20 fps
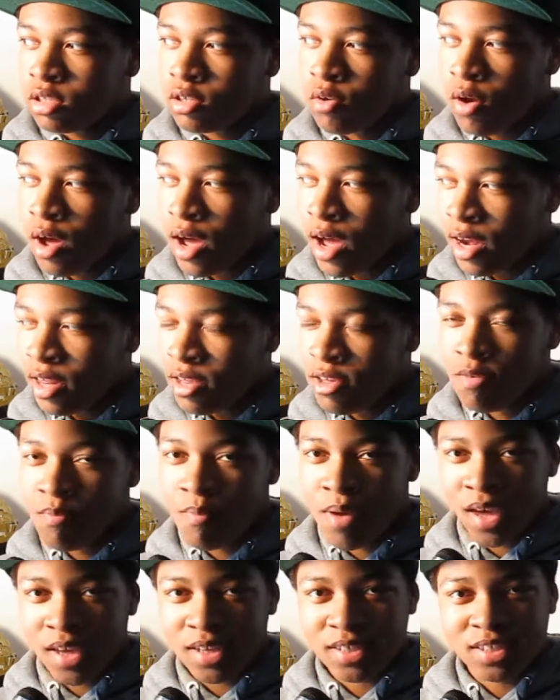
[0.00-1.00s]
So how do
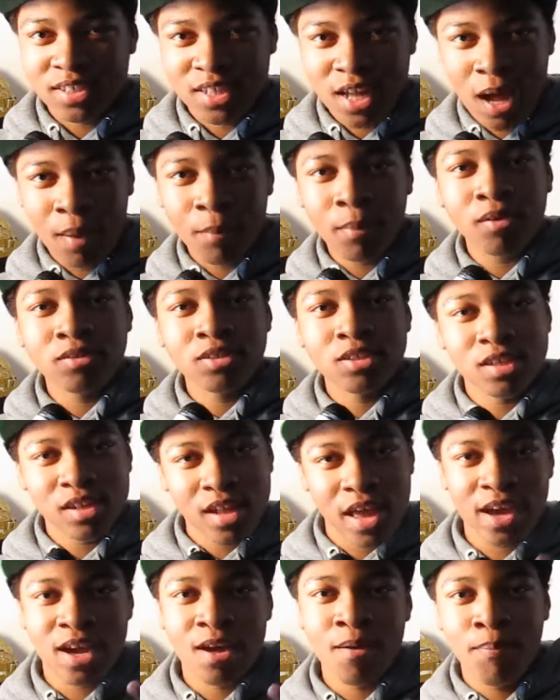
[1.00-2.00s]
you make a stop
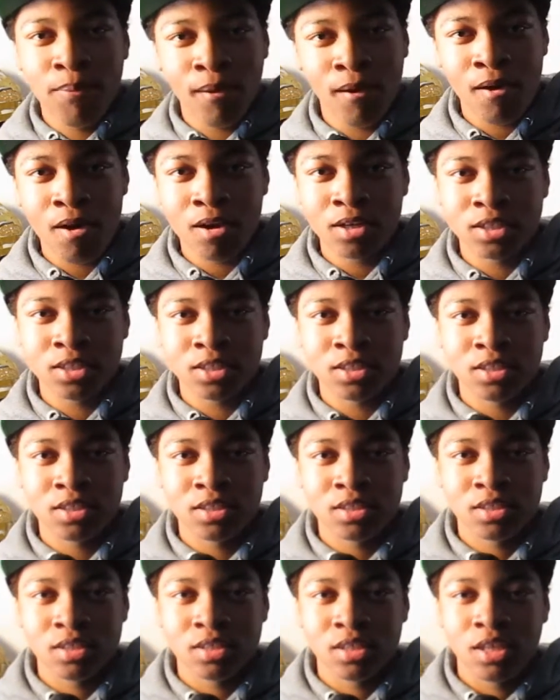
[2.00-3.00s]
motion like a
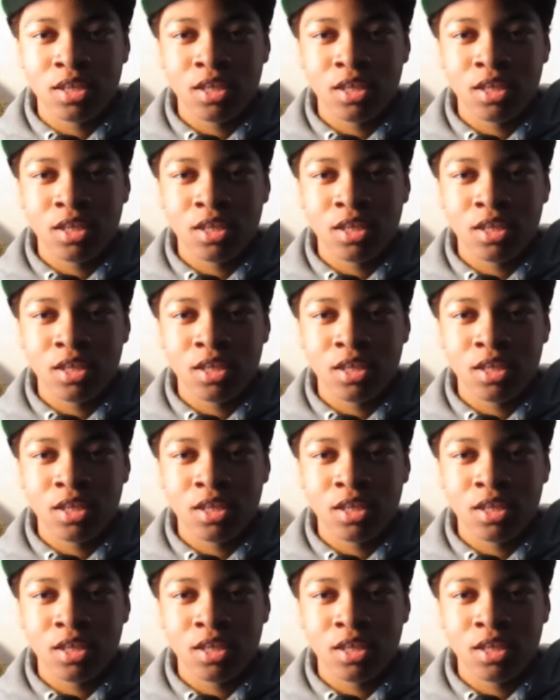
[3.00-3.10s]
boss?